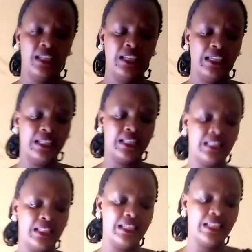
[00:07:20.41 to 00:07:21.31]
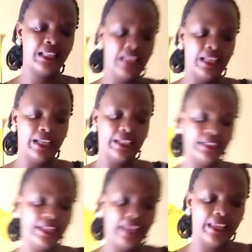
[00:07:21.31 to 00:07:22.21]
It's a
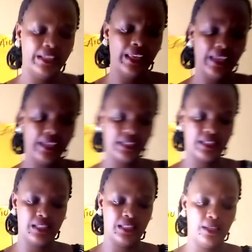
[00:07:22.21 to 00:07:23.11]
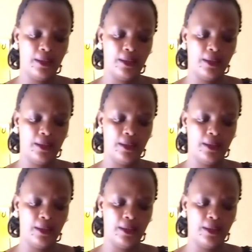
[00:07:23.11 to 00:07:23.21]
dialect